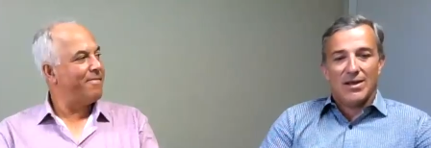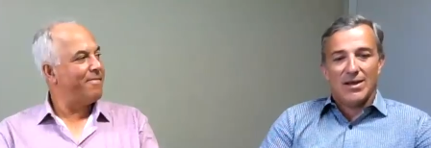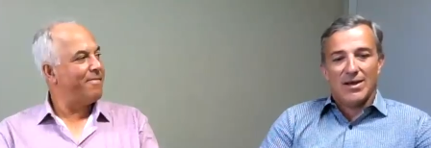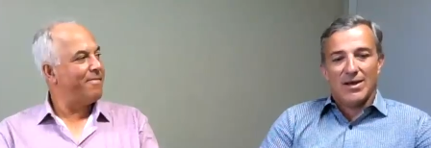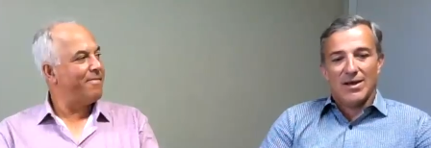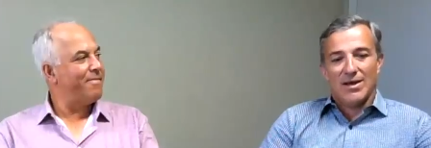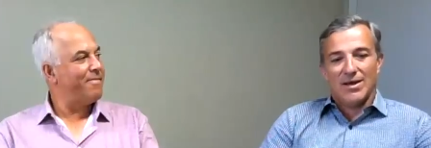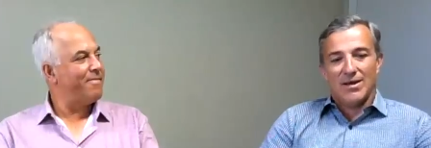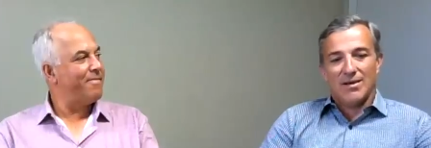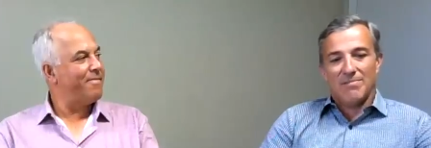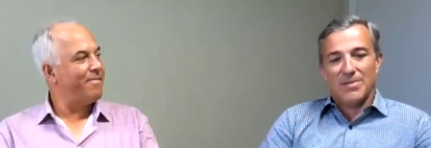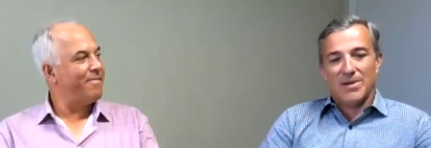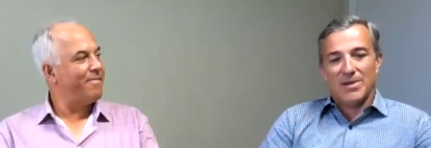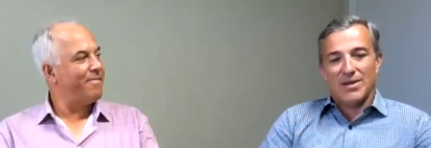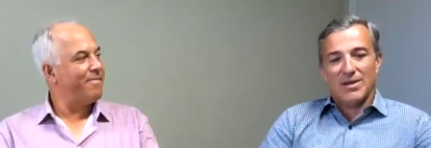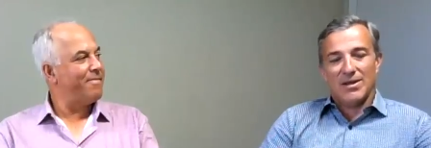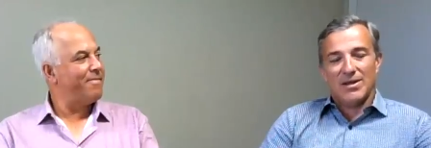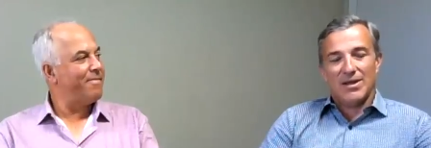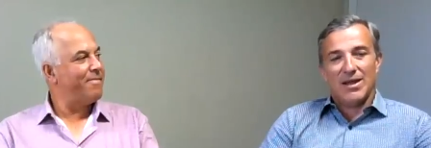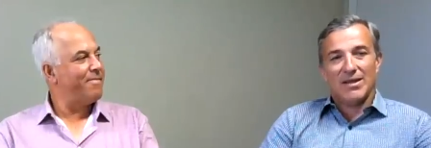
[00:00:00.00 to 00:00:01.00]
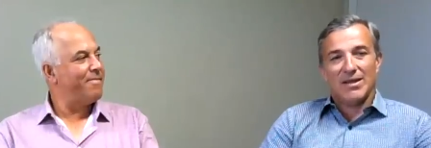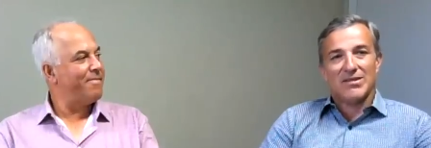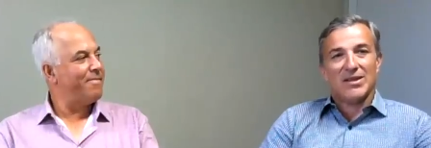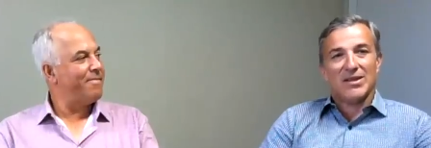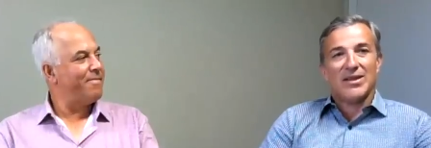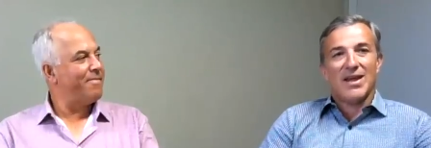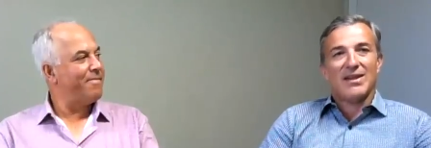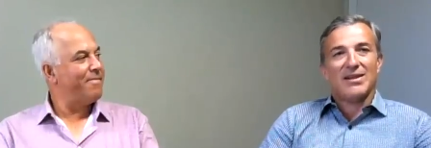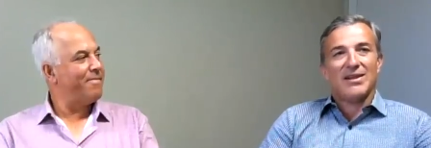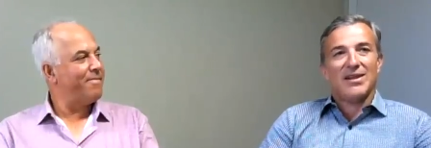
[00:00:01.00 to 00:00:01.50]
Speaker 1: Um, uh,
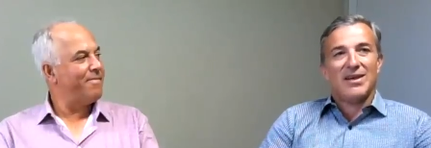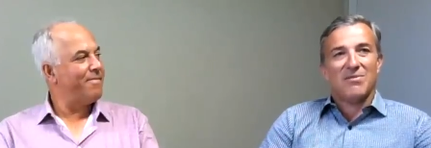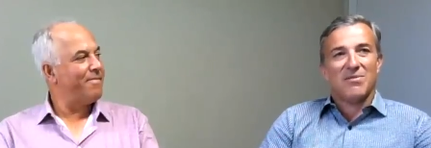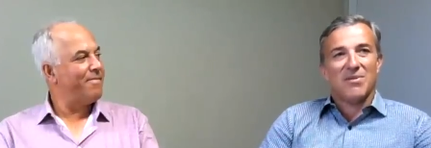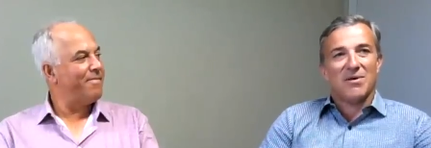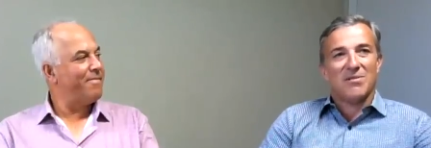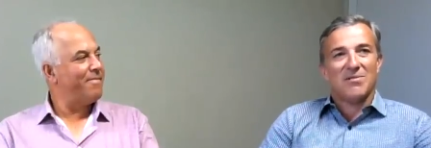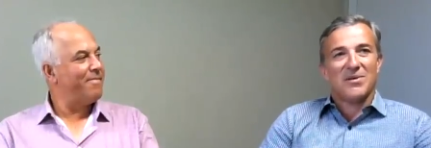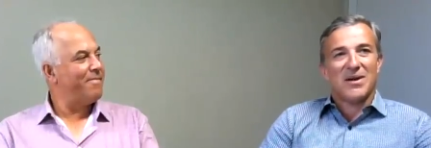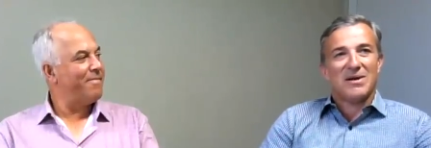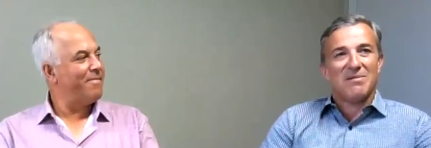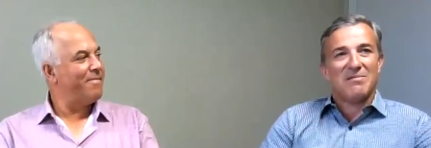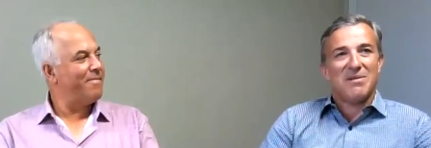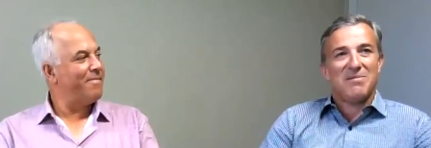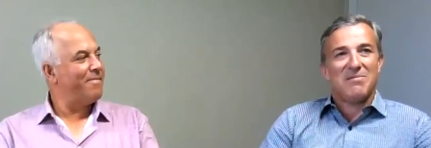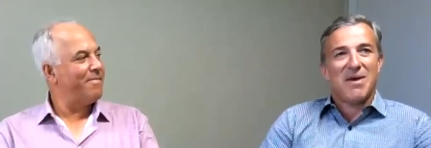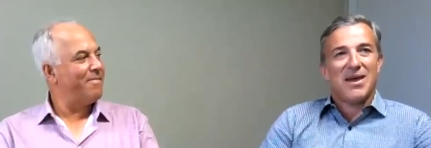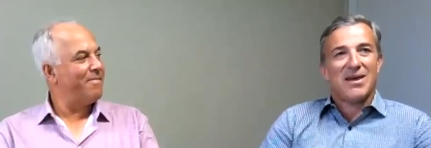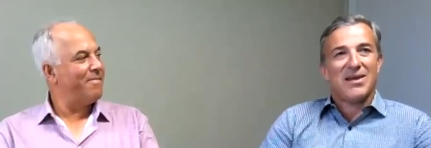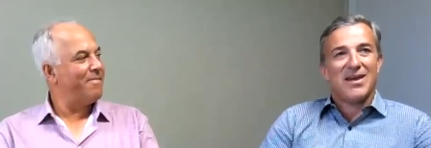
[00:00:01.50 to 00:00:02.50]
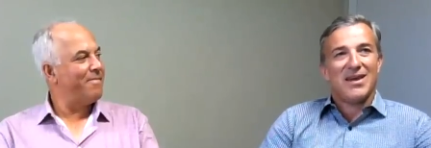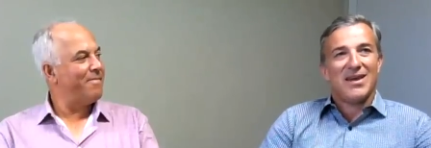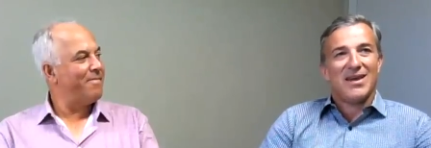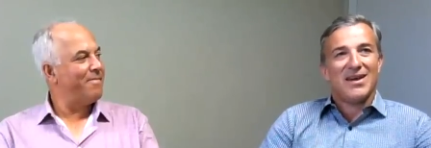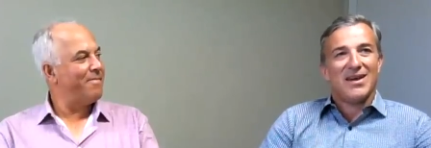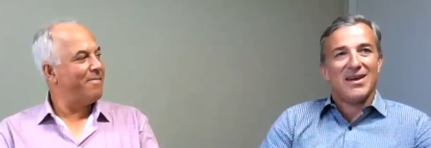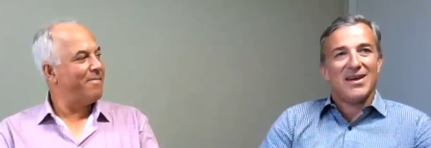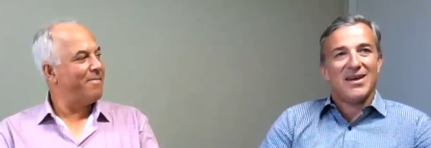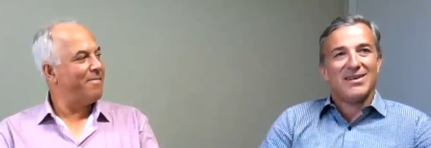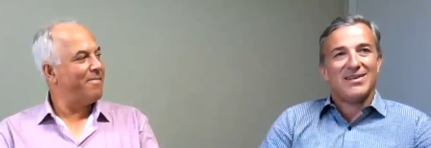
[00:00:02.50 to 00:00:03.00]
incidentally, we're, we're going to be
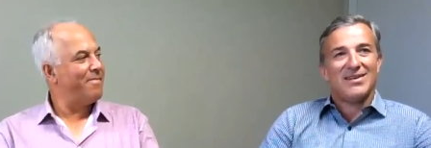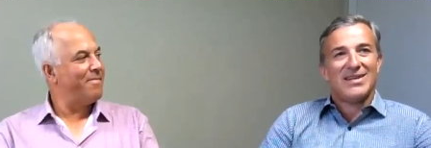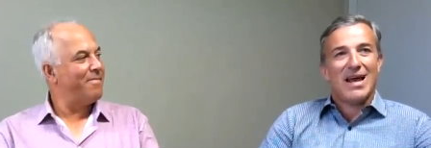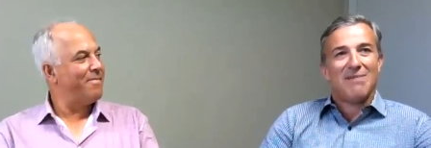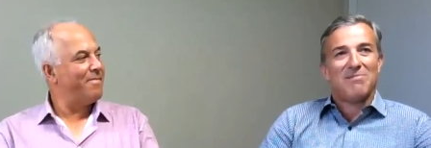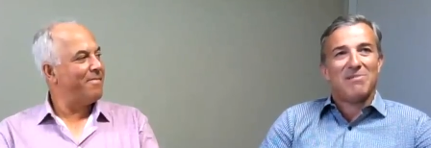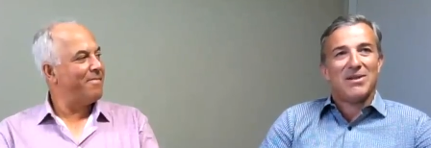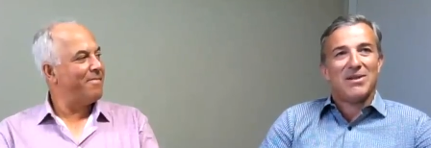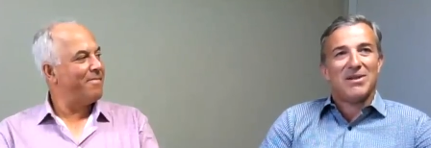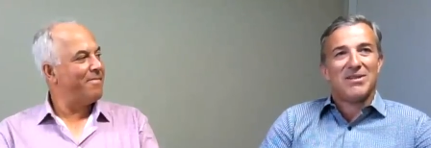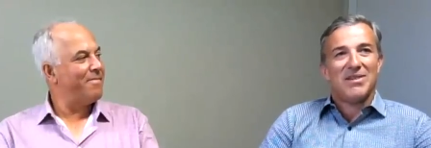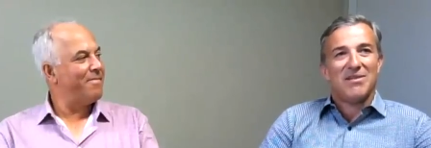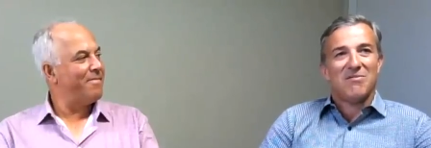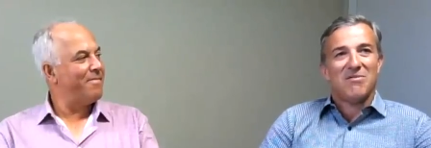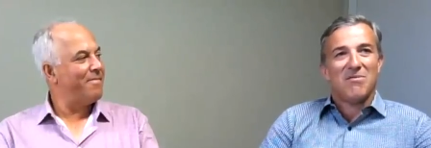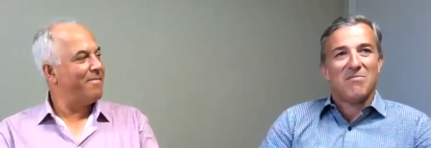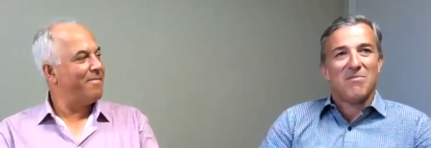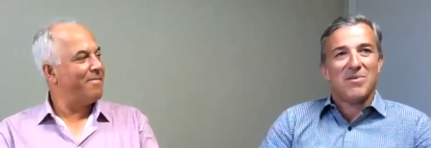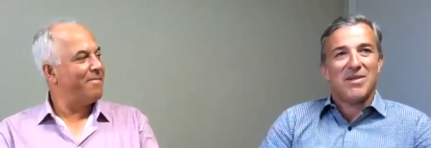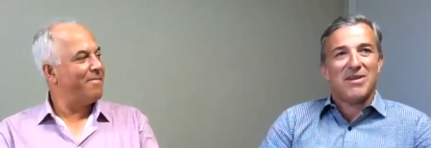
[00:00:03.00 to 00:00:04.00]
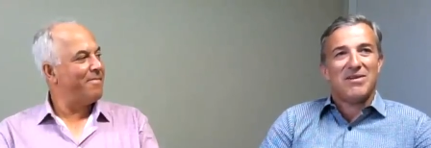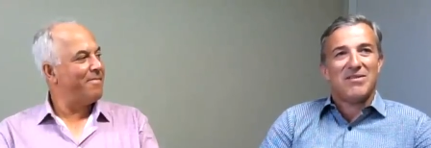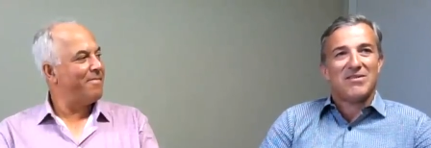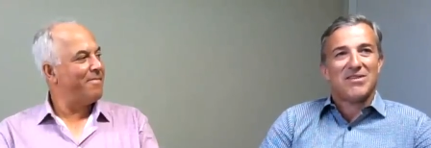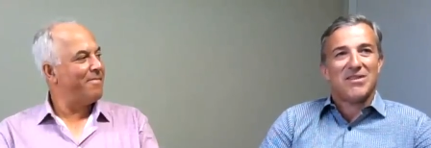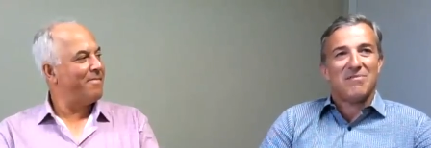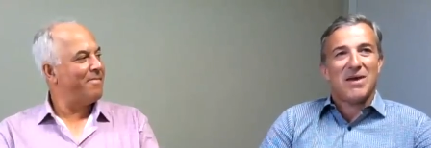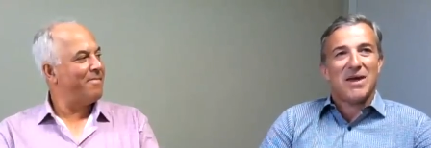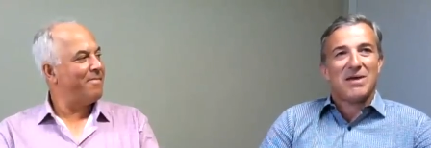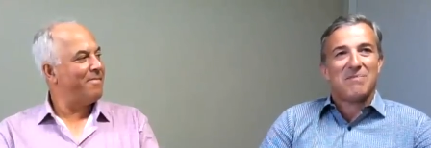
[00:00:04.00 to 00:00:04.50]
making tablets in the room where they
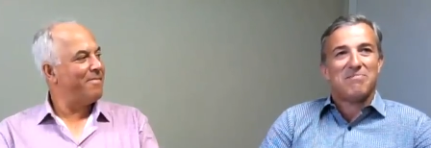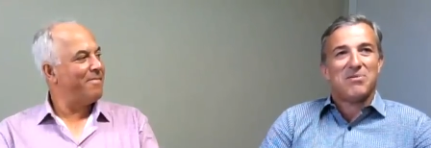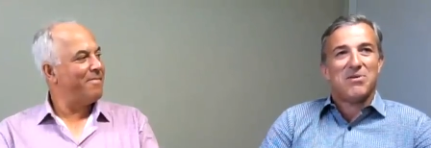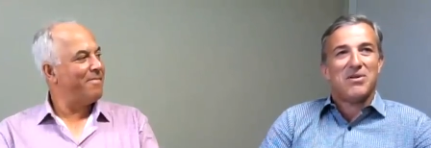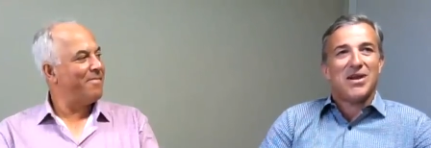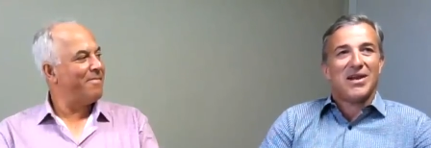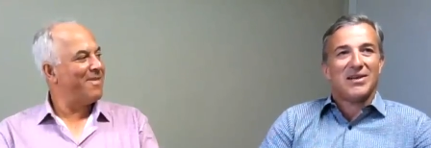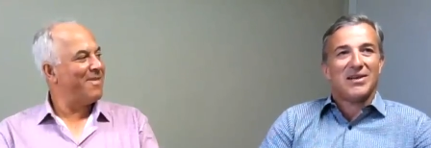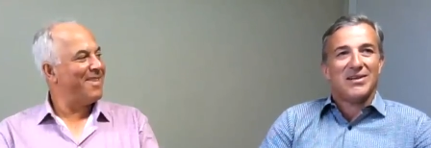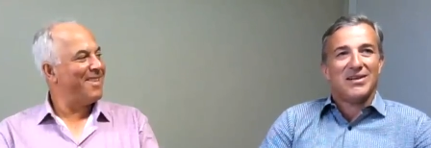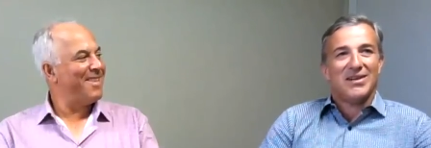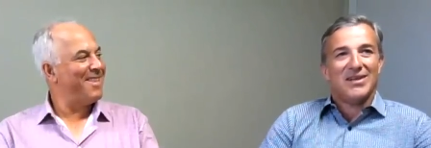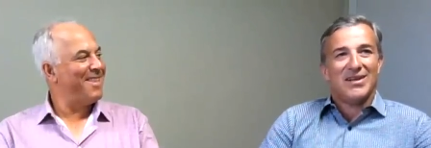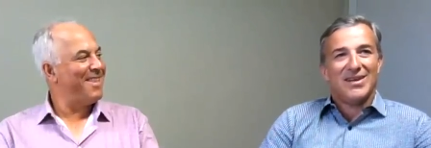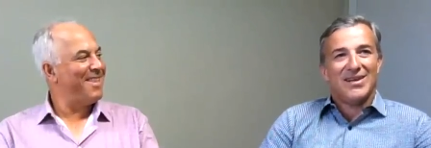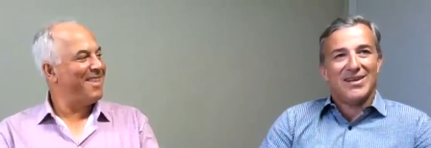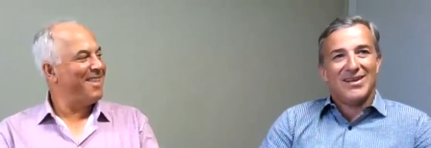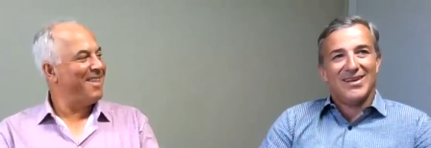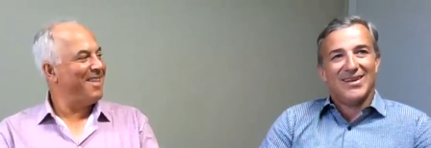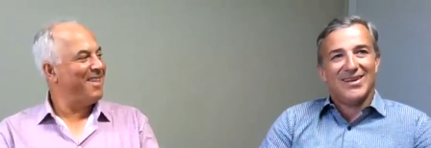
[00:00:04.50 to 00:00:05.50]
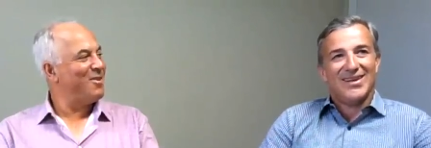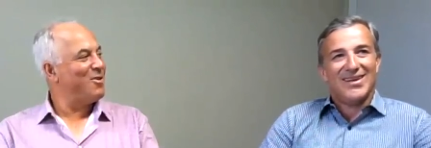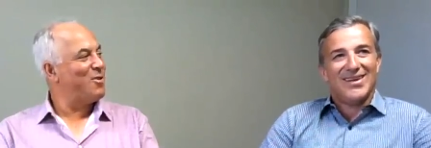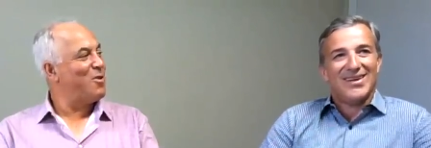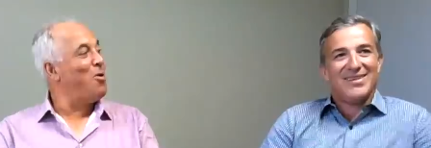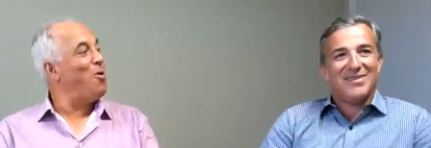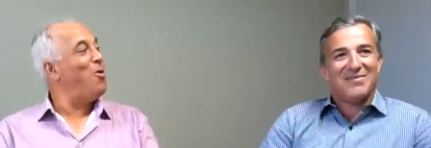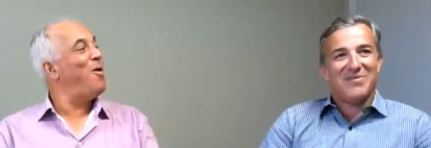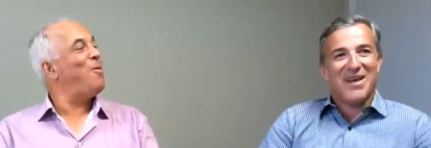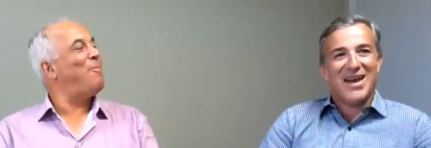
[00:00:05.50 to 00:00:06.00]
used to make pudding.
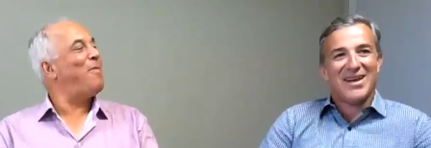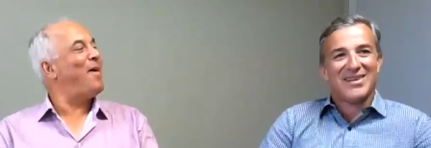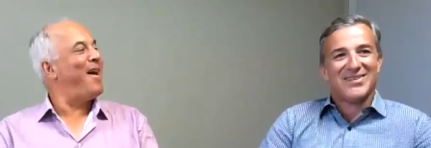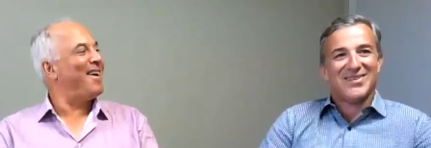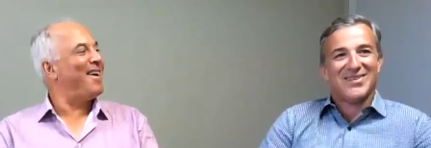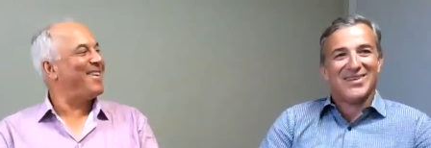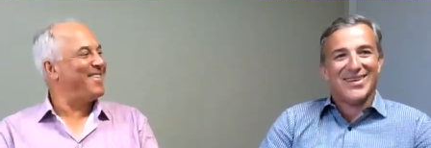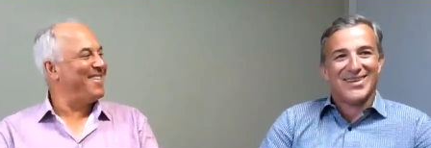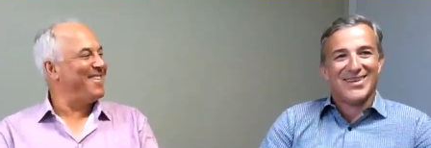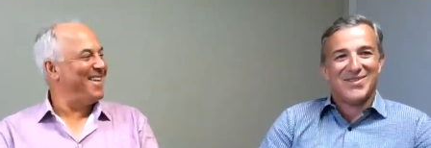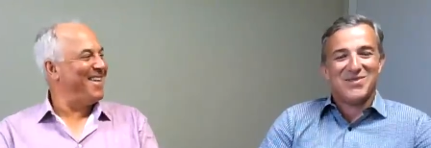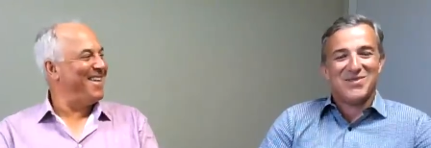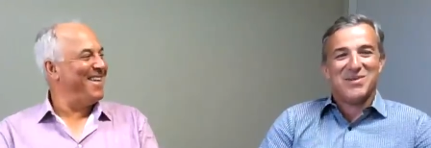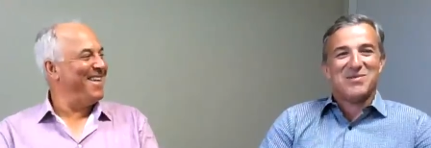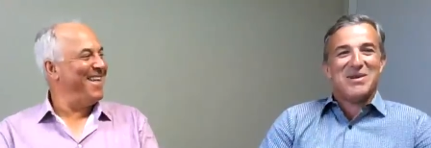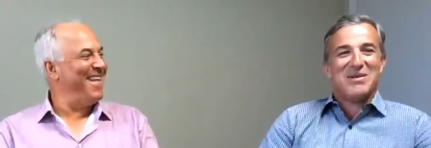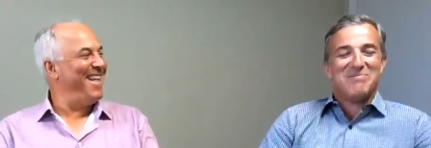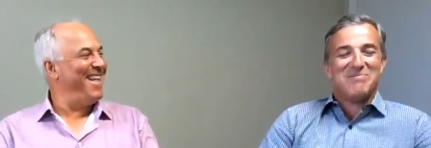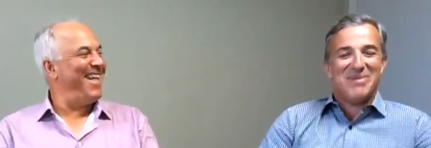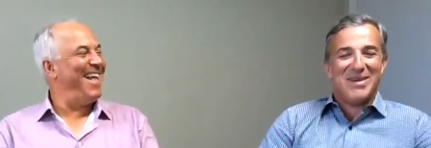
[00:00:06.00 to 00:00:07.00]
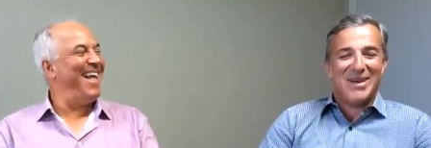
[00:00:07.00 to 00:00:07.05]
Uh, cool actually. Cool.